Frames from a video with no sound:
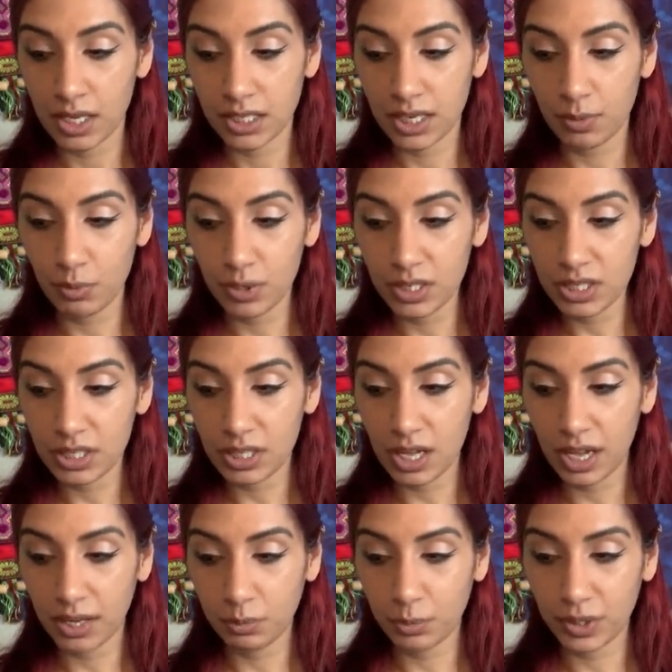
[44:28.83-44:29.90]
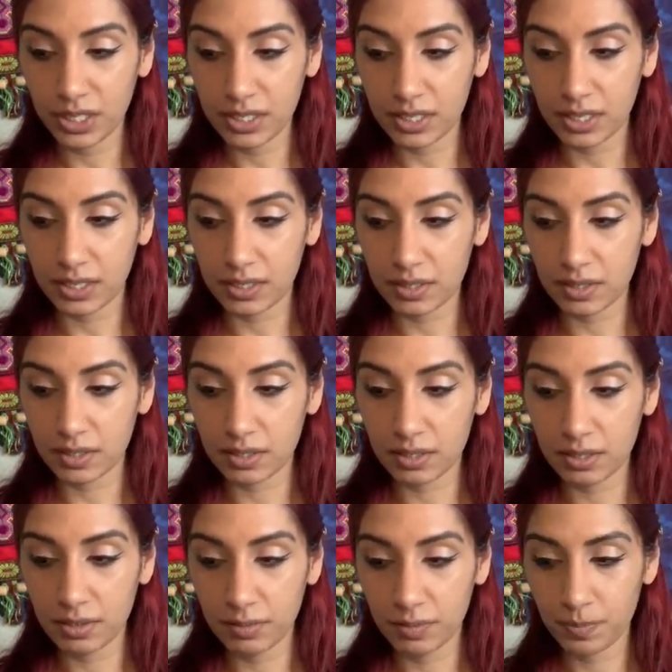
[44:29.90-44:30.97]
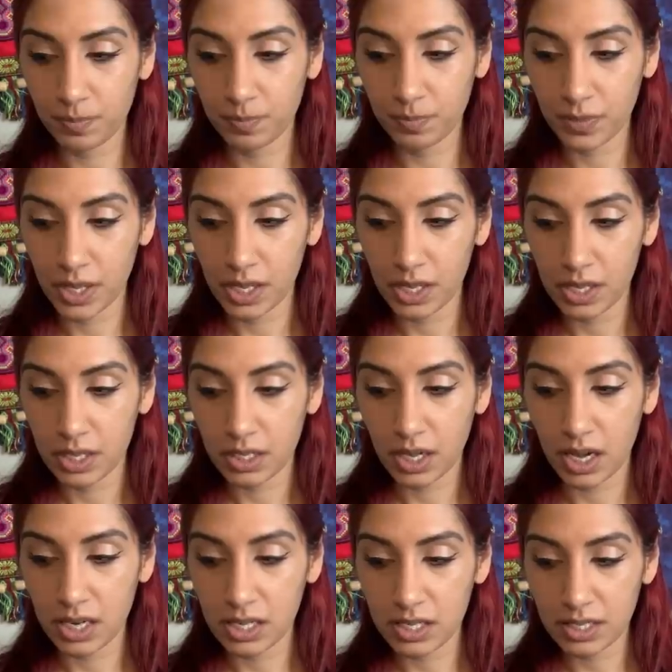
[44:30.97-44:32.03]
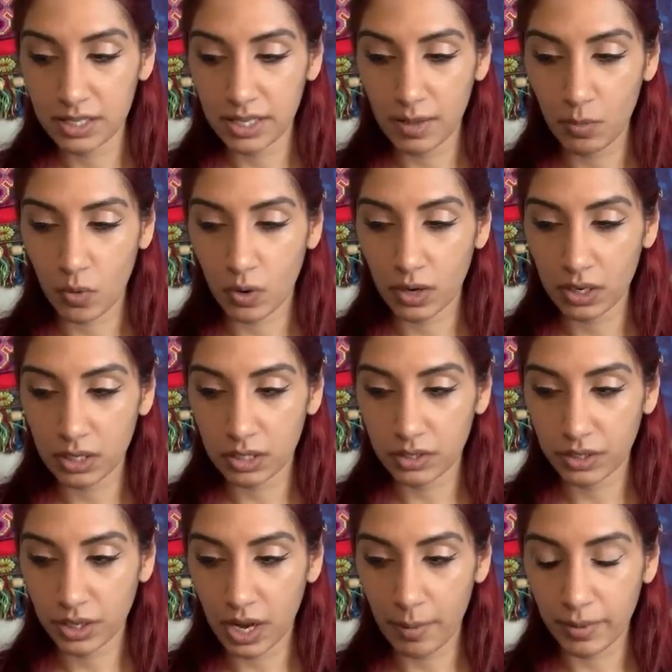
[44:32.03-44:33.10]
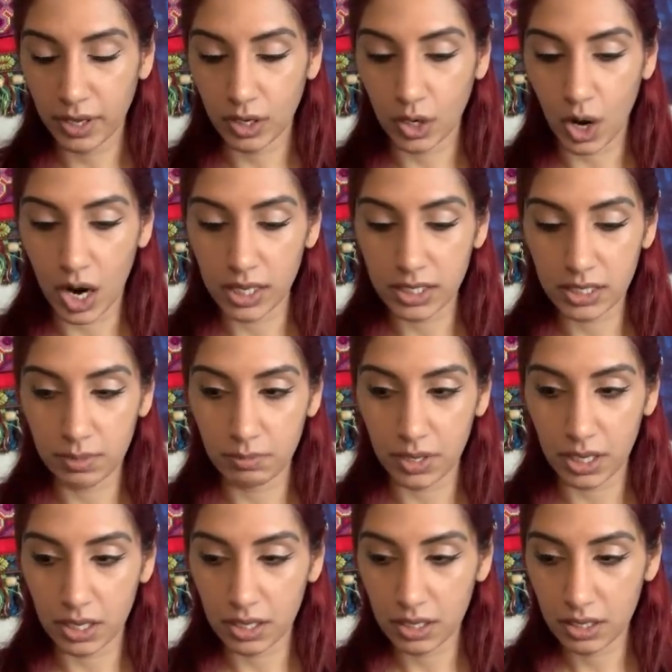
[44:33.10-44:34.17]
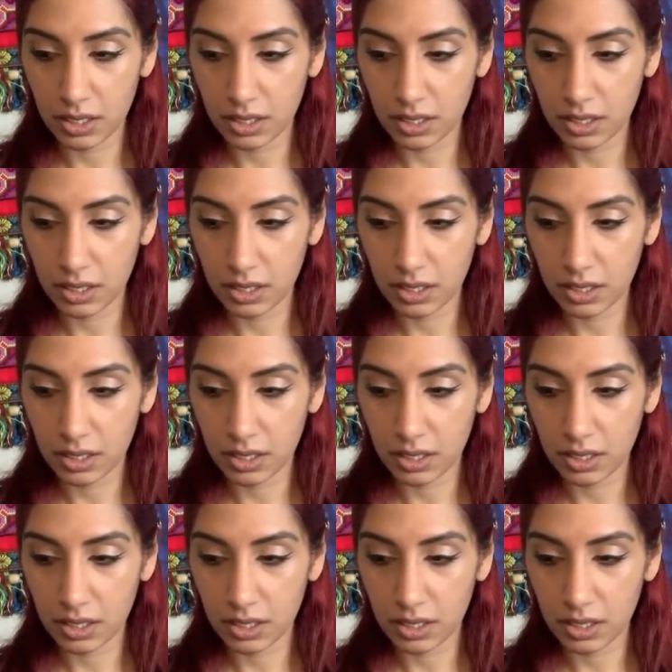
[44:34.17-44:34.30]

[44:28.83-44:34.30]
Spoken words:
Temperance and the High Priestess, kind of the same oracle they're coming across to me.